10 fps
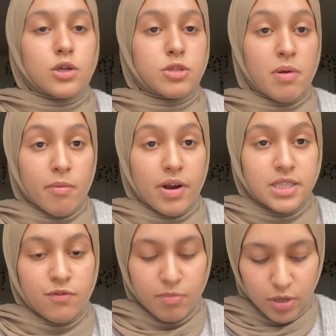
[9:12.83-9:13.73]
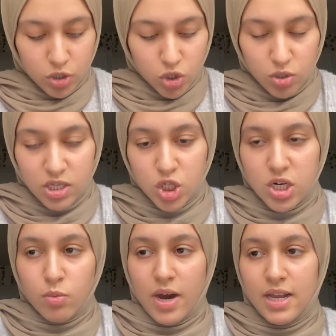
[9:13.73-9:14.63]
To memorize information, so
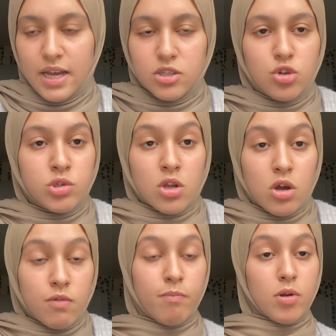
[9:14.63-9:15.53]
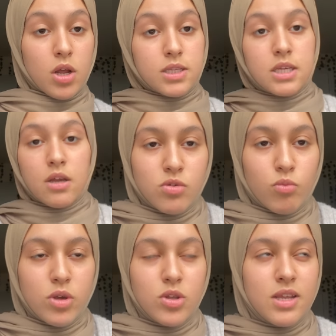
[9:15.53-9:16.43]
essentially what I like to do is a lot of blurting.
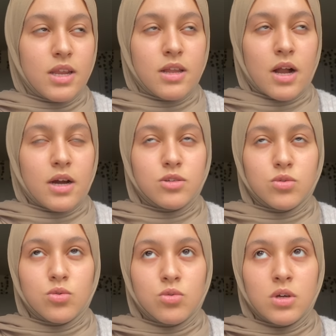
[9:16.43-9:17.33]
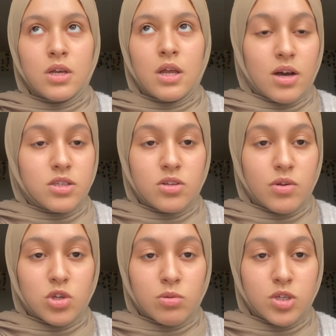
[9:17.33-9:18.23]
We did it in high school. I used to do
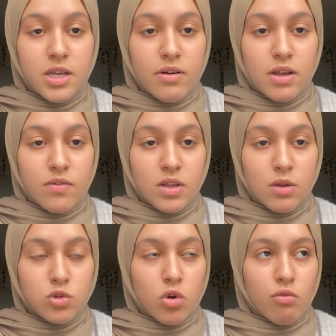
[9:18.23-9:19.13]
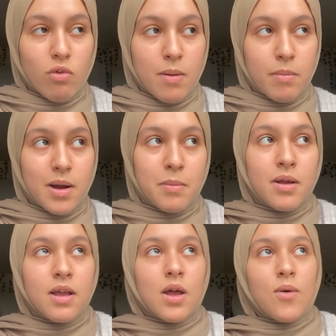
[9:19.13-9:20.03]
it so much in year 11. It's called Rambam,
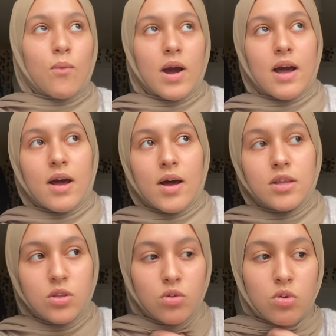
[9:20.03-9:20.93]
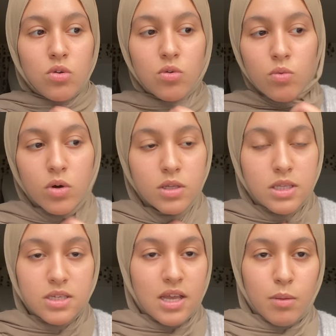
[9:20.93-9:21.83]
where
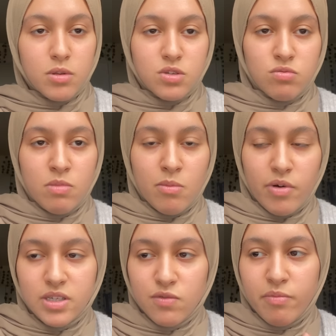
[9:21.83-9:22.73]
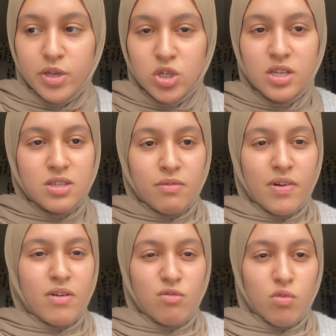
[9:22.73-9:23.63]
this helped us memorize information. It's
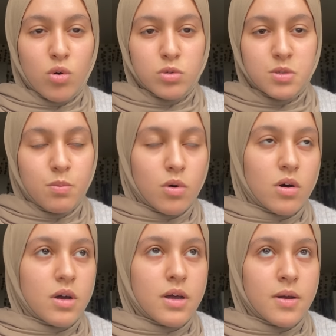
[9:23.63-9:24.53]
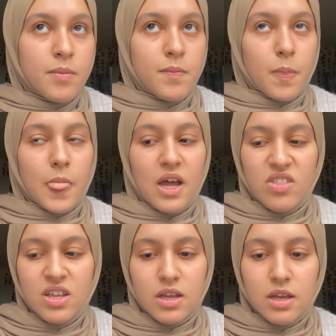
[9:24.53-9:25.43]
very rote, but I
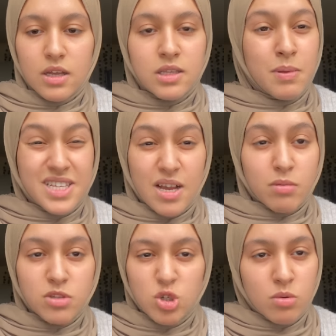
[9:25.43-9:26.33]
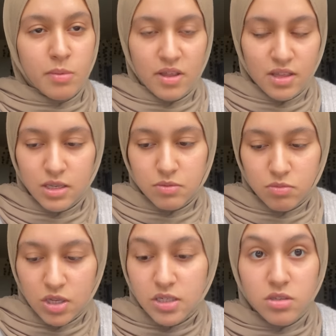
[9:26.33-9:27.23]
think it's a bit time consuming, but I think it's
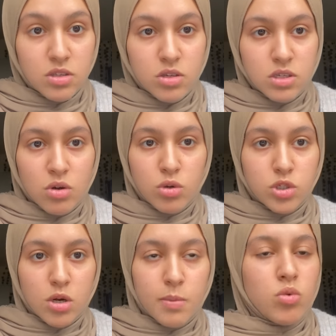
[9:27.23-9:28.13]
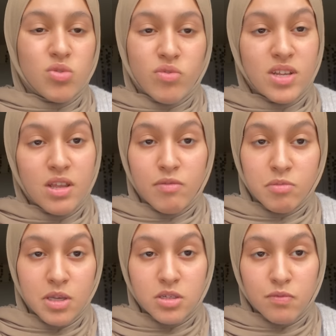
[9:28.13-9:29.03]
decent. It does a good job. You would read the
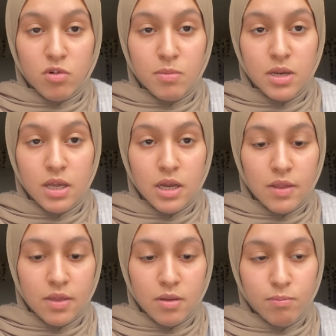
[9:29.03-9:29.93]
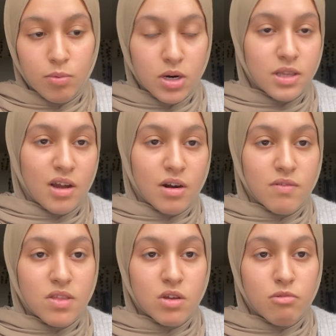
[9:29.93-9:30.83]
information for a minute and then bullet down
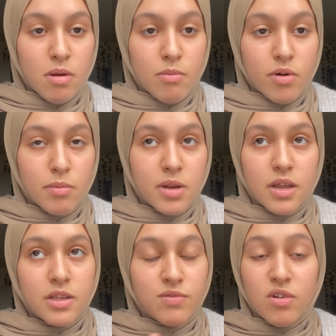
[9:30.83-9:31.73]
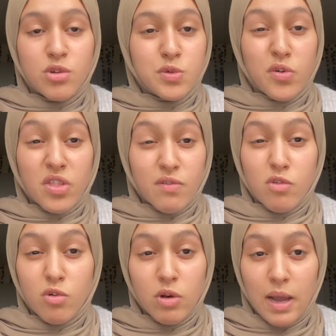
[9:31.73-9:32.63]
everything you remember in a minute. It's very useful, I think,
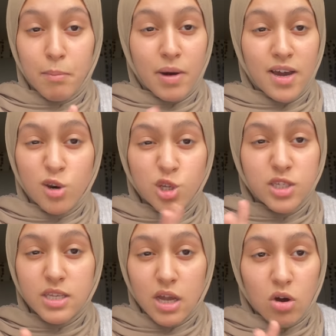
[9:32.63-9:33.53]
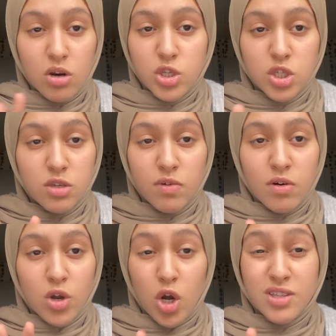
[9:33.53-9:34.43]
for like biology, psychology,
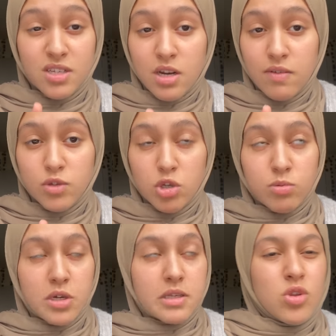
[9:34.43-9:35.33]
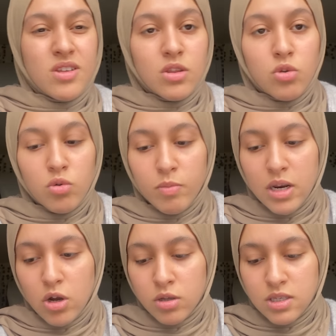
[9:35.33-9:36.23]
very content heavy subjects. Didn't do
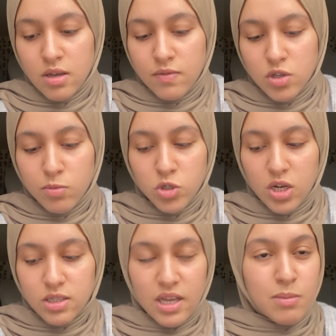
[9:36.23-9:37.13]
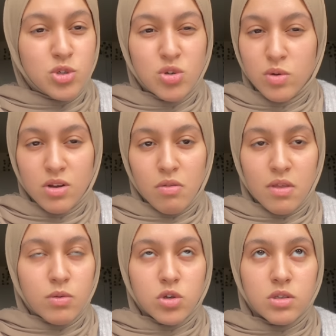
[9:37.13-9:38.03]
many content heavy subjects. Chemistry, I don't
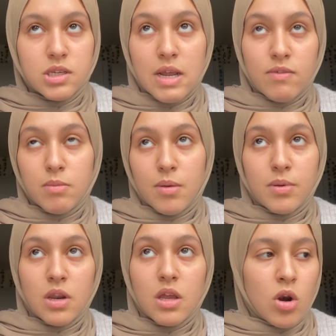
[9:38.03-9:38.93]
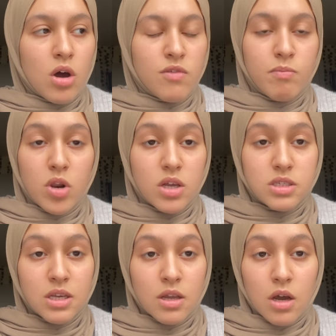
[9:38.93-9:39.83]
think, was content heavy in my opinion. A lot of
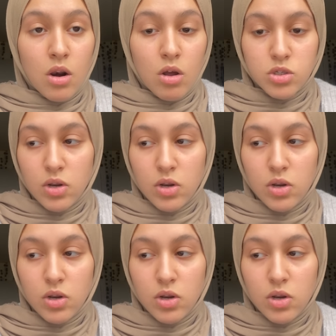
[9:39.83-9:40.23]
blurting, a lot.